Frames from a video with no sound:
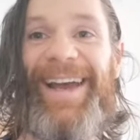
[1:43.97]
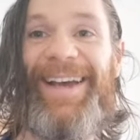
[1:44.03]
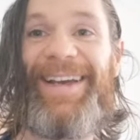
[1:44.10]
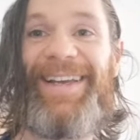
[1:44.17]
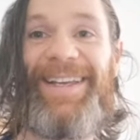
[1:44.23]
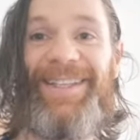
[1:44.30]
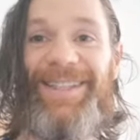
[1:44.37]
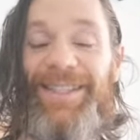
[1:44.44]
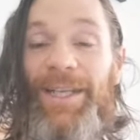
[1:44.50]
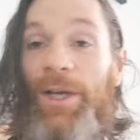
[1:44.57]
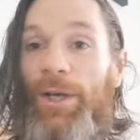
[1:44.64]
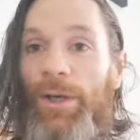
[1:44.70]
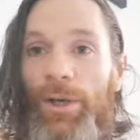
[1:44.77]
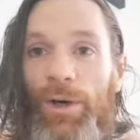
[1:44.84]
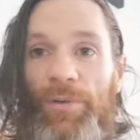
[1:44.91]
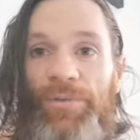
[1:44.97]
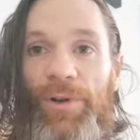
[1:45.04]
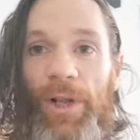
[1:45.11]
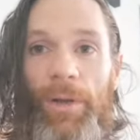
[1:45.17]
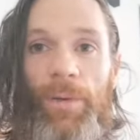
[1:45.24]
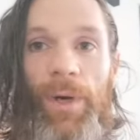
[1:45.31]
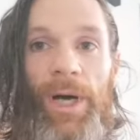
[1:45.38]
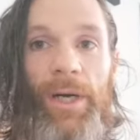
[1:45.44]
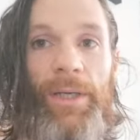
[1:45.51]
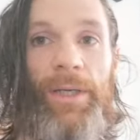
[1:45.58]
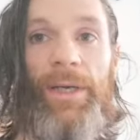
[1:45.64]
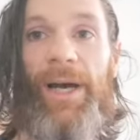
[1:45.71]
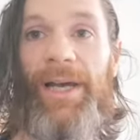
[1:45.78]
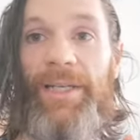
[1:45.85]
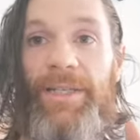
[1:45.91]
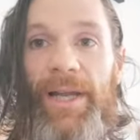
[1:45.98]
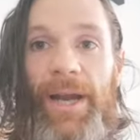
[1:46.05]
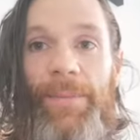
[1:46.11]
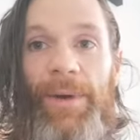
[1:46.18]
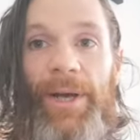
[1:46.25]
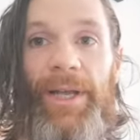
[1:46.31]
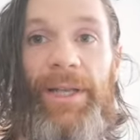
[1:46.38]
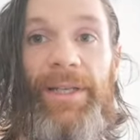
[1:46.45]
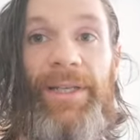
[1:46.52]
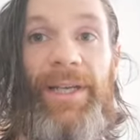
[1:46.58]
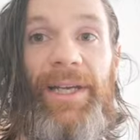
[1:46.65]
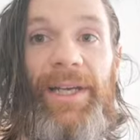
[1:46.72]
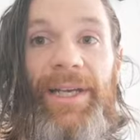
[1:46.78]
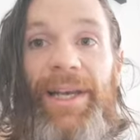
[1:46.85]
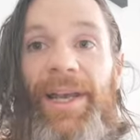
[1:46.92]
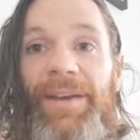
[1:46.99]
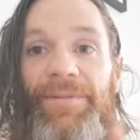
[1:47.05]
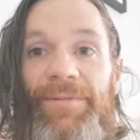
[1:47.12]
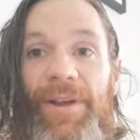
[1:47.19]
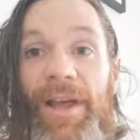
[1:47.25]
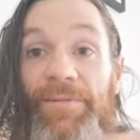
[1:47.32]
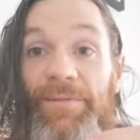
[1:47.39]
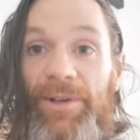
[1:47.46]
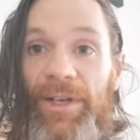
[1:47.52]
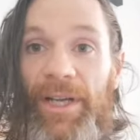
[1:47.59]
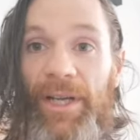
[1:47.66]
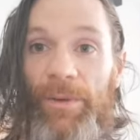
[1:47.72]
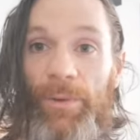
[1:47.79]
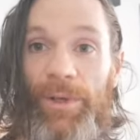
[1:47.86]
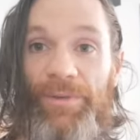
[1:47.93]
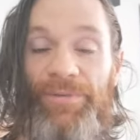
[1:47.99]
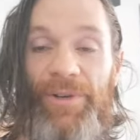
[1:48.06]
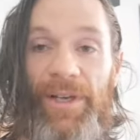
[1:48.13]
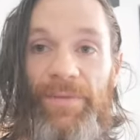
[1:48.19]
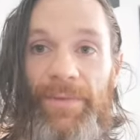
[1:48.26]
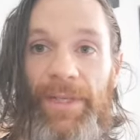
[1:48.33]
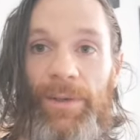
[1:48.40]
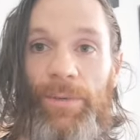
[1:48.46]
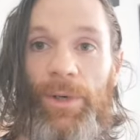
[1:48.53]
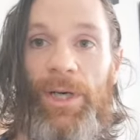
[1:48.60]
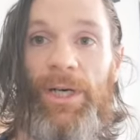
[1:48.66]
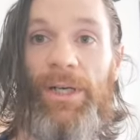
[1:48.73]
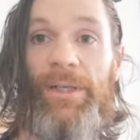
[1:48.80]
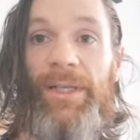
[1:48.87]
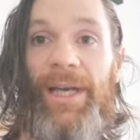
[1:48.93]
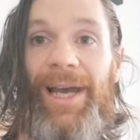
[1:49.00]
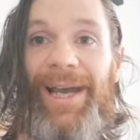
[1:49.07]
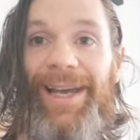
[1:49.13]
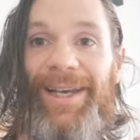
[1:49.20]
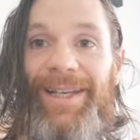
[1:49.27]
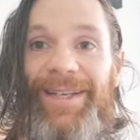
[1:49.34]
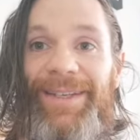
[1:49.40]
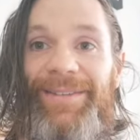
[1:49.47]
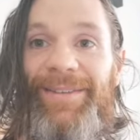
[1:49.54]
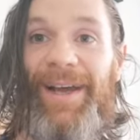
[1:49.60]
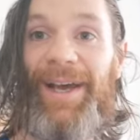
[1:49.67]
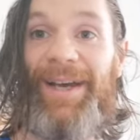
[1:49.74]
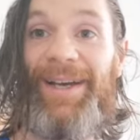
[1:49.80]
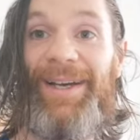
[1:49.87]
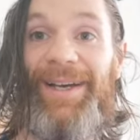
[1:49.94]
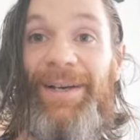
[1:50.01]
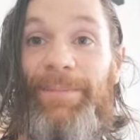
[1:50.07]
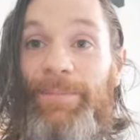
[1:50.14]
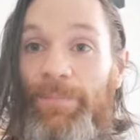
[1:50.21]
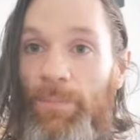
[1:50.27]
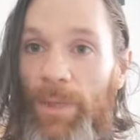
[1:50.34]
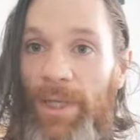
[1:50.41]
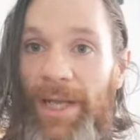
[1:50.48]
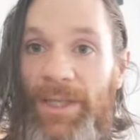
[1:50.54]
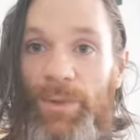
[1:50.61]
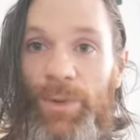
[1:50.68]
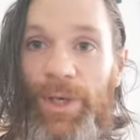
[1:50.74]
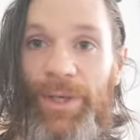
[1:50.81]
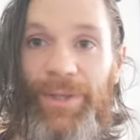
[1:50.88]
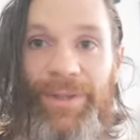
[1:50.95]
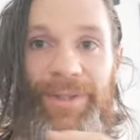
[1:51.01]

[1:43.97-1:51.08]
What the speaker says: is go for a little walk. I start my day every day with a 5-minute walk and a glass of water.